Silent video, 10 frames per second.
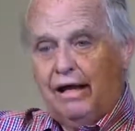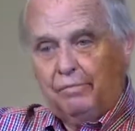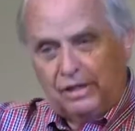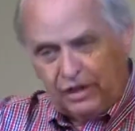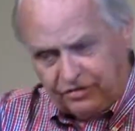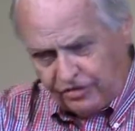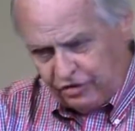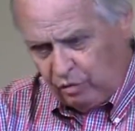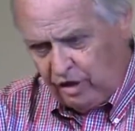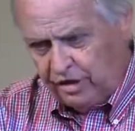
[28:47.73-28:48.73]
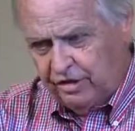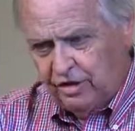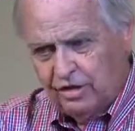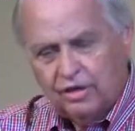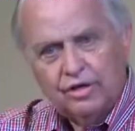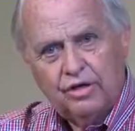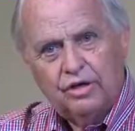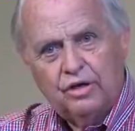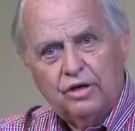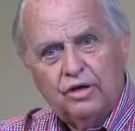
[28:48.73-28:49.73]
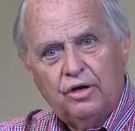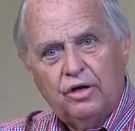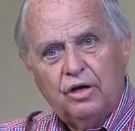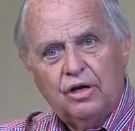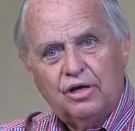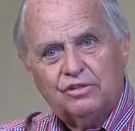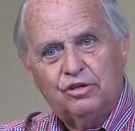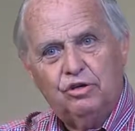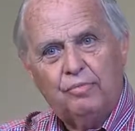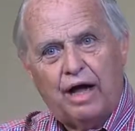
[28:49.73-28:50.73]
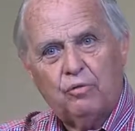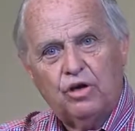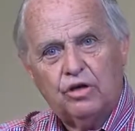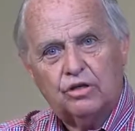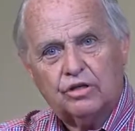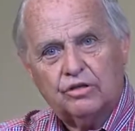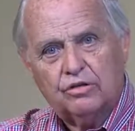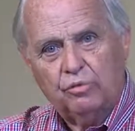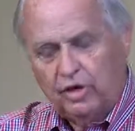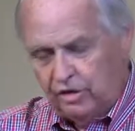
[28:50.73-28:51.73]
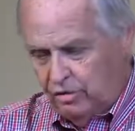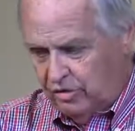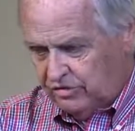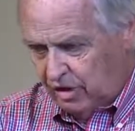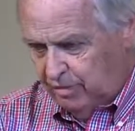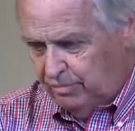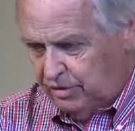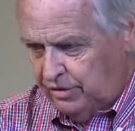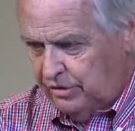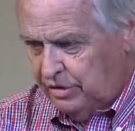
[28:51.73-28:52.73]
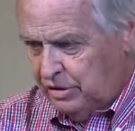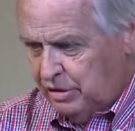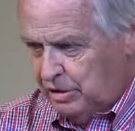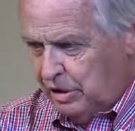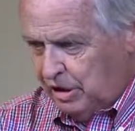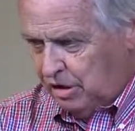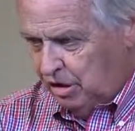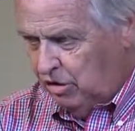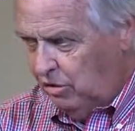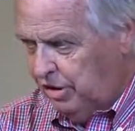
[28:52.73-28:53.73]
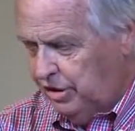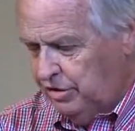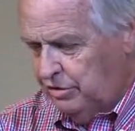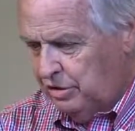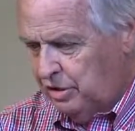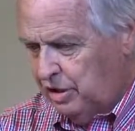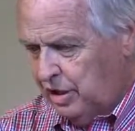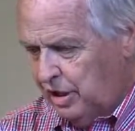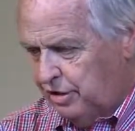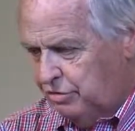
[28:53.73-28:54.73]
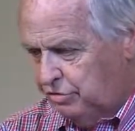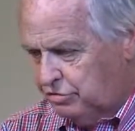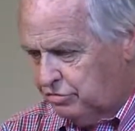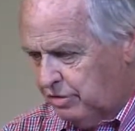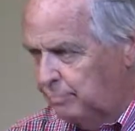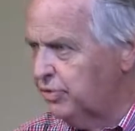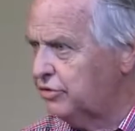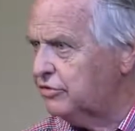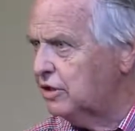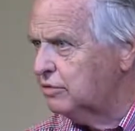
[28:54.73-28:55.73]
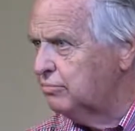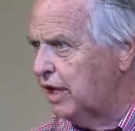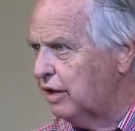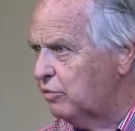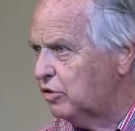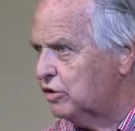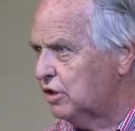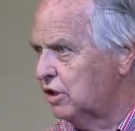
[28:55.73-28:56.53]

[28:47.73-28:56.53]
This is the one to whom I will look, the one who is humble and lowly and who trembles at my word,